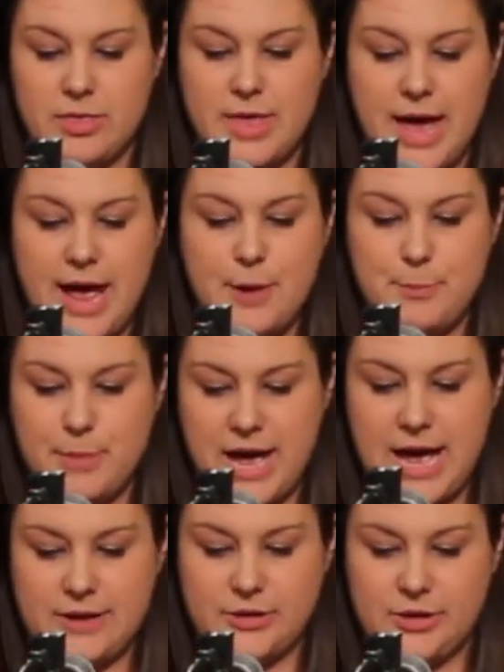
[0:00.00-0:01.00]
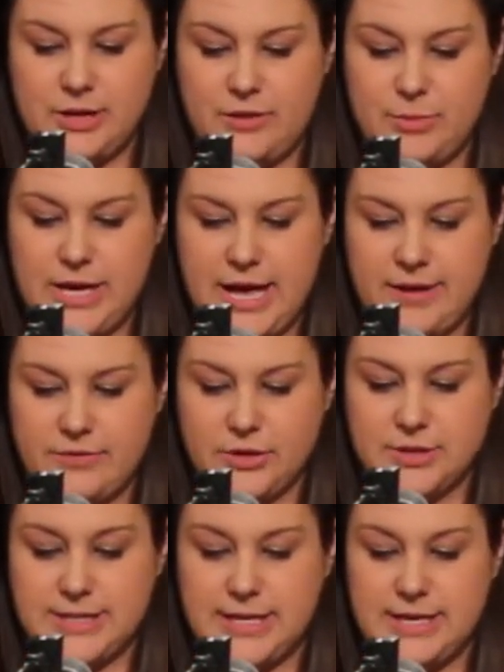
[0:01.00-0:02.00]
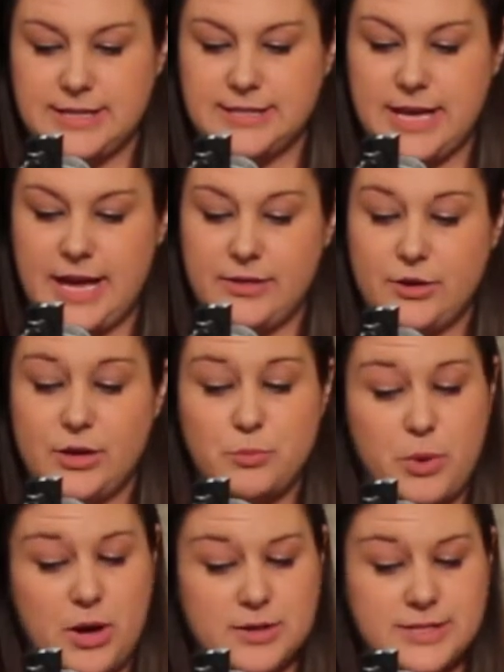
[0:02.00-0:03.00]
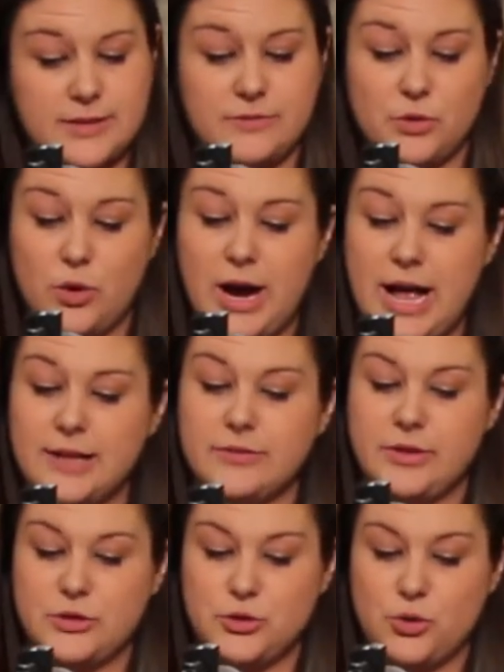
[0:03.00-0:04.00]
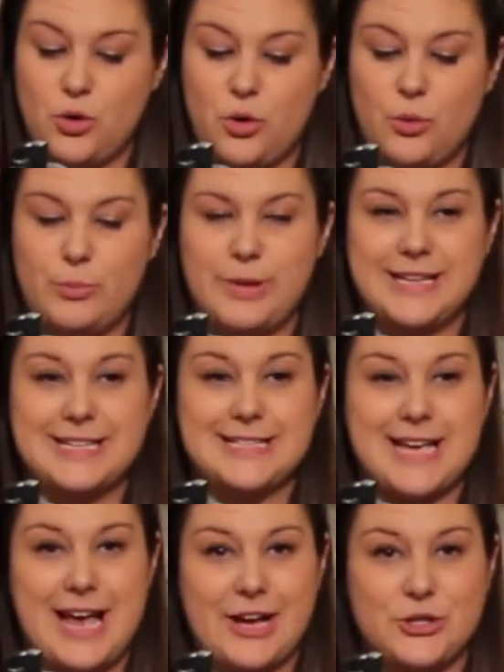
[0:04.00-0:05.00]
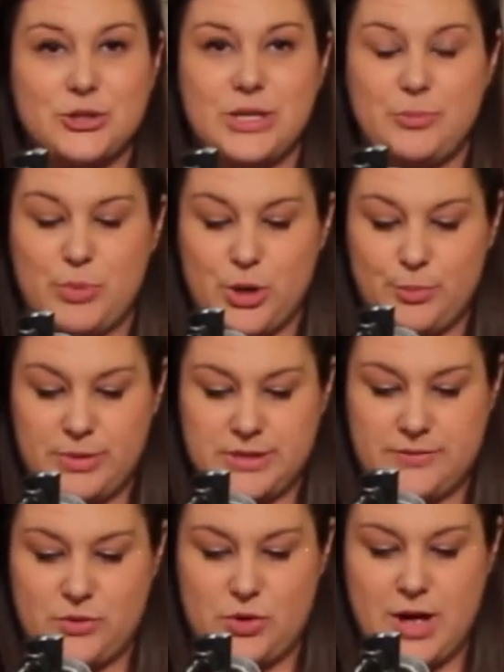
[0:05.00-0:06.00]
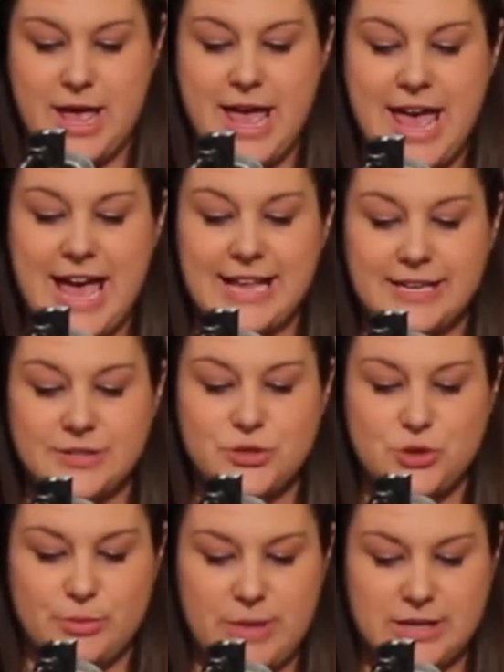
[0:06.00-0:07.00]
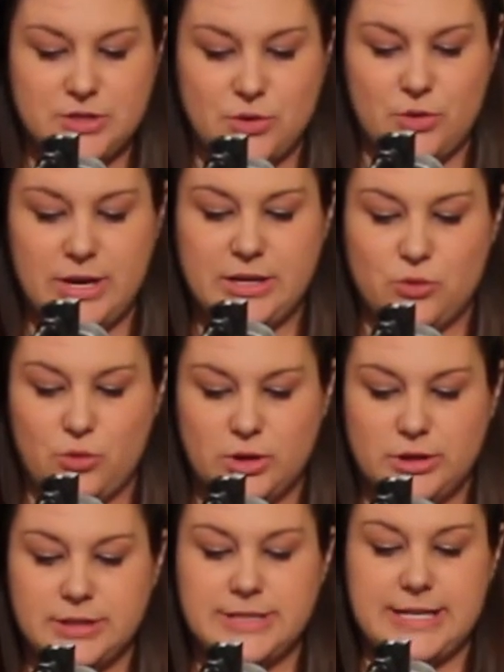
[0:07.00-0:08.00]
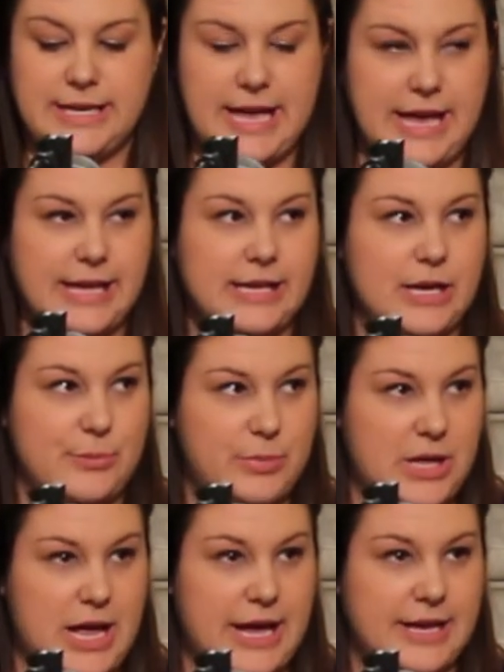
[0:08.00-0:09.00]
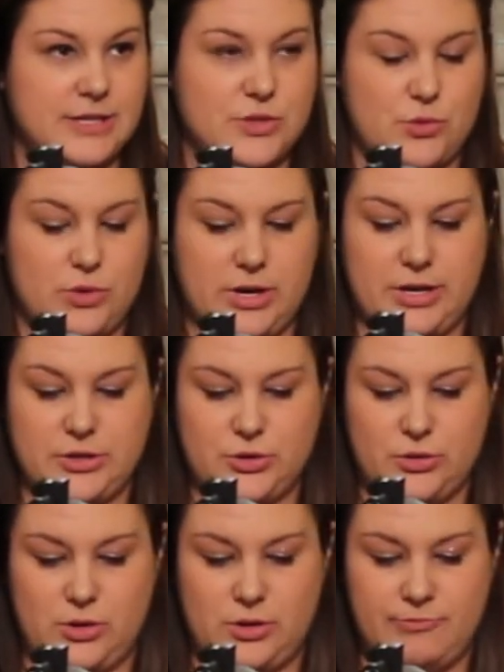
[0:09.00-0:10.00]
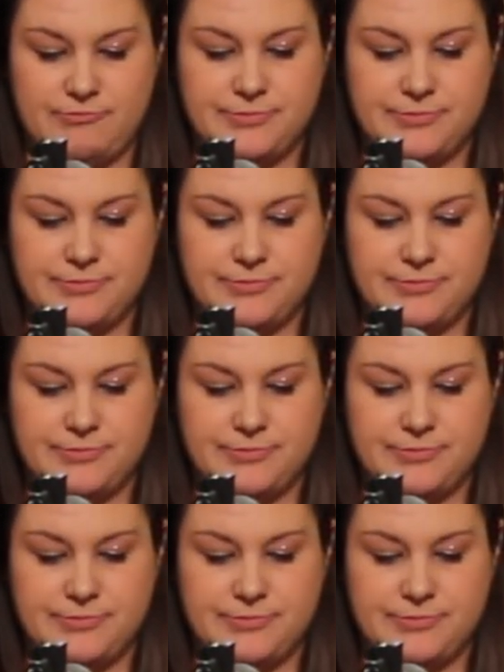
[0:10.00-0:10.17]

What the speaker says: That pattern of behaviors is neither impulsive nor out of control, but it's actually purposeful and instrumental in order to gain compliance or control.